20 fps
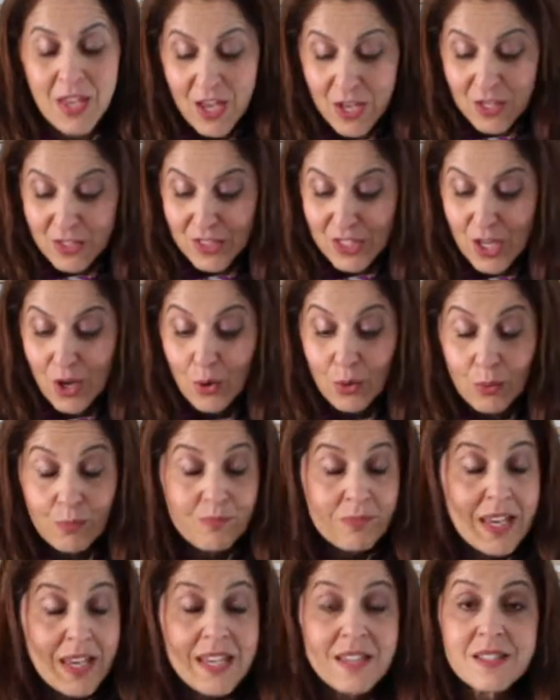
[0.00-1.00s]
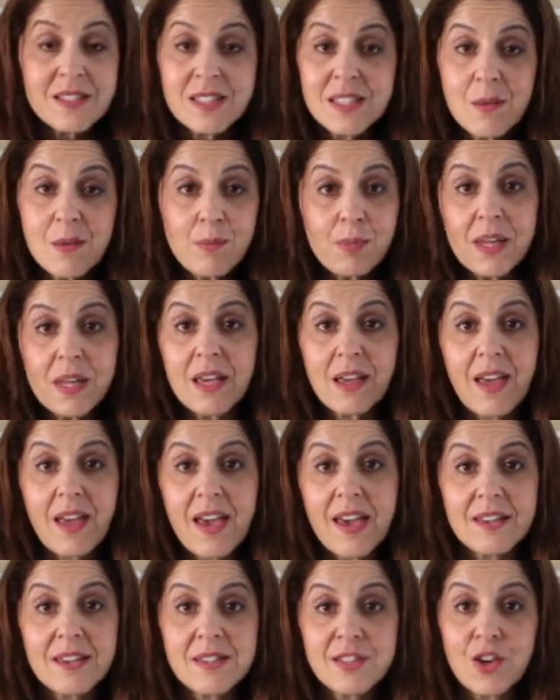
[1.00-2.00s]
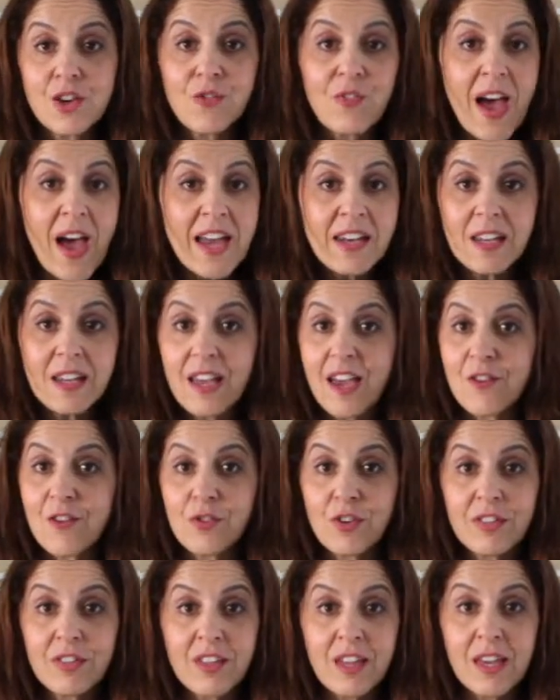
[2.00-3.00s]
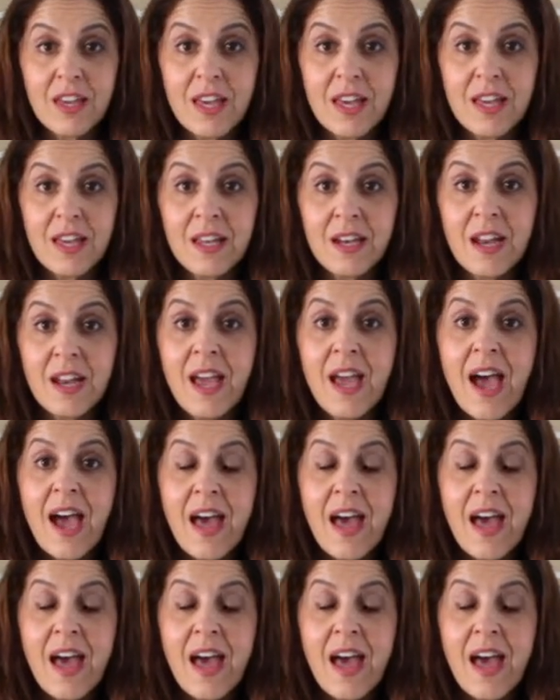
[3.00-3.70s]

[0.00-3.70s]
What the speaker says: So it's simply a case of adding everything in